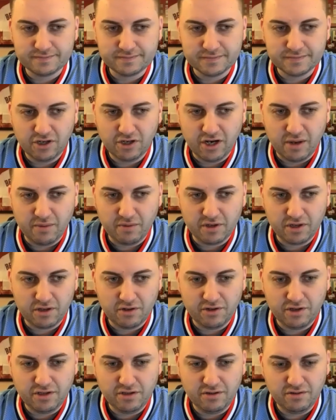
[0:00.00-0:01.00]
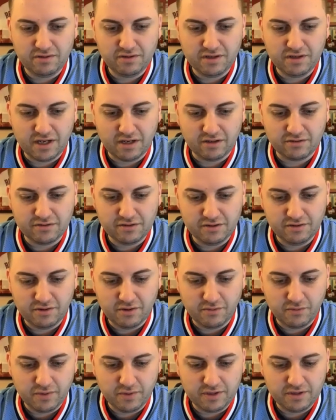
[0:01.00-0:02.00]
Larry, I want to go to you now
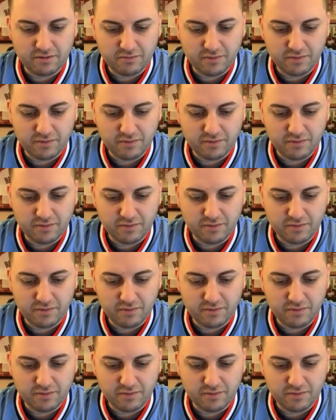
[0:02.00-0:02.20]
too.